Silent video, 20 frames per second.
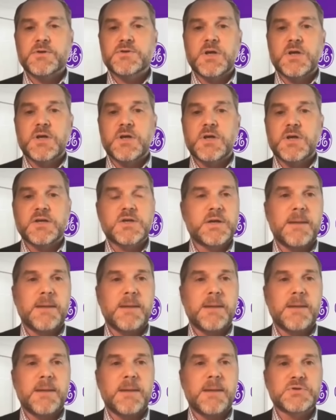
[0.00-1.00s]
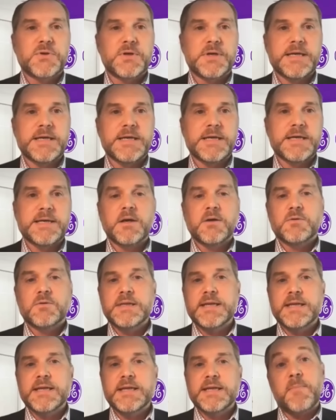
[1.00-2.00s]
There's also an opportunity
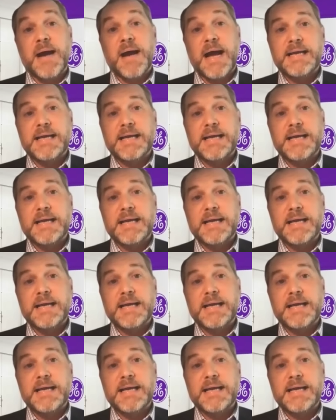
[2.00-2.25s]
really on